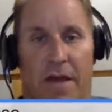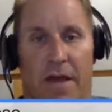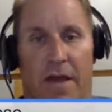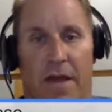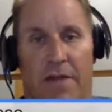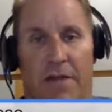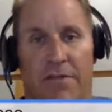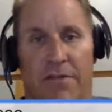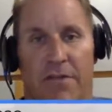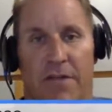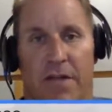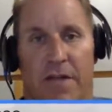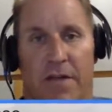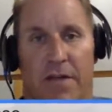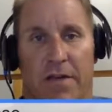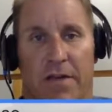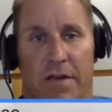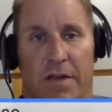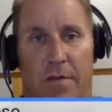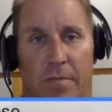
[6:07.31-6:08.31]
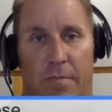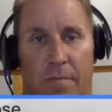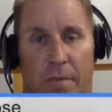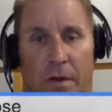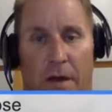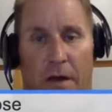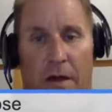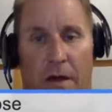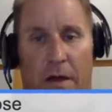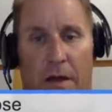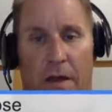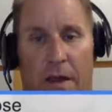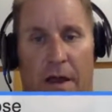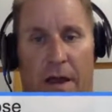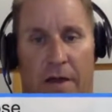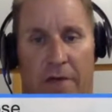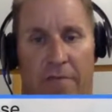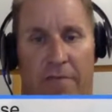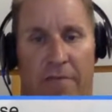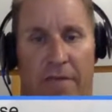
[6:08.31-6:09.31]
etch and come and
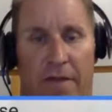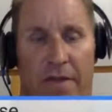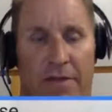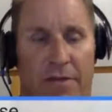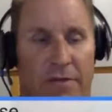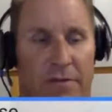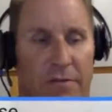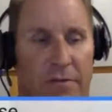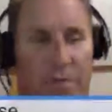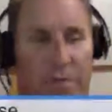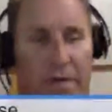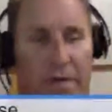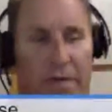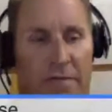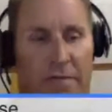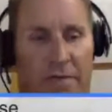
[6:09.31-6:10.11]
have H2S?